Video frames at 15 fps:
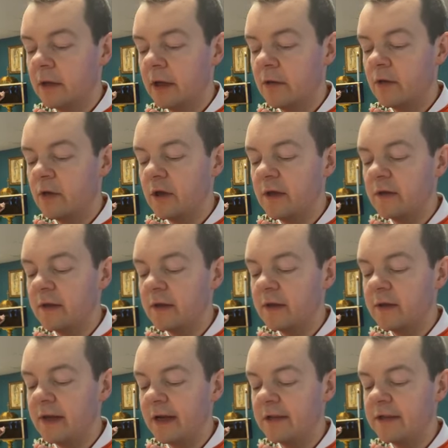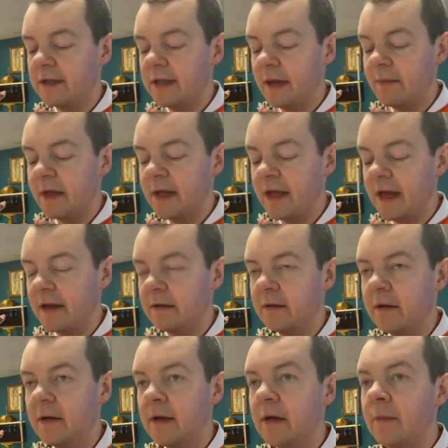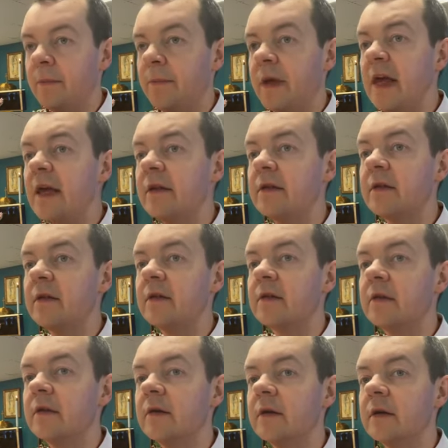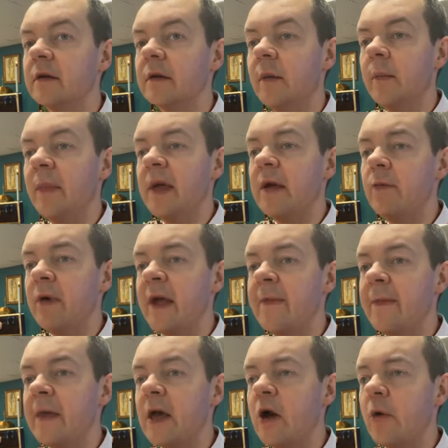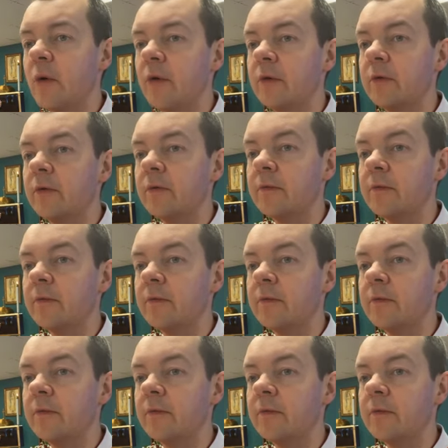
And Jesus said to them again, Peace be with you.